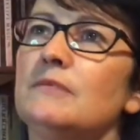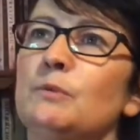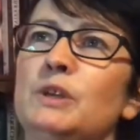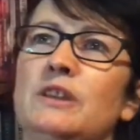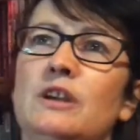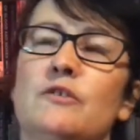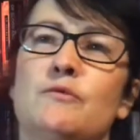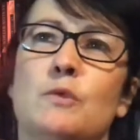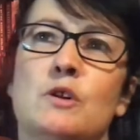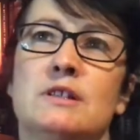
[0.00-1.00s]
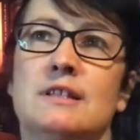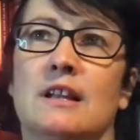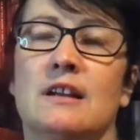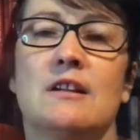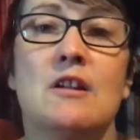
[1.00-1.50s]
we think of words
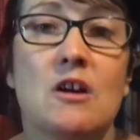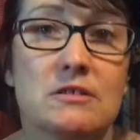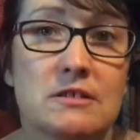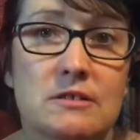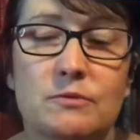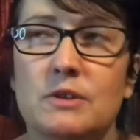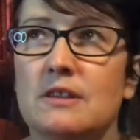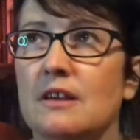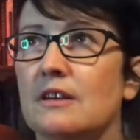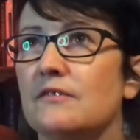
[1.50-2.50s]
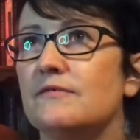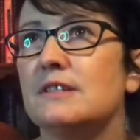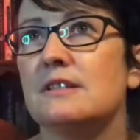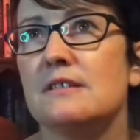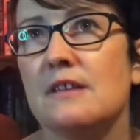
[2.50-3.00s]
like lust, we think of
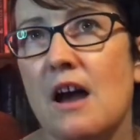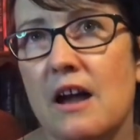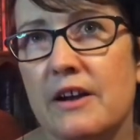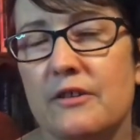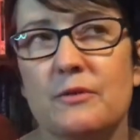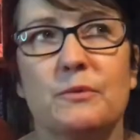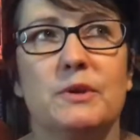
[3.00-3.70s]
desire,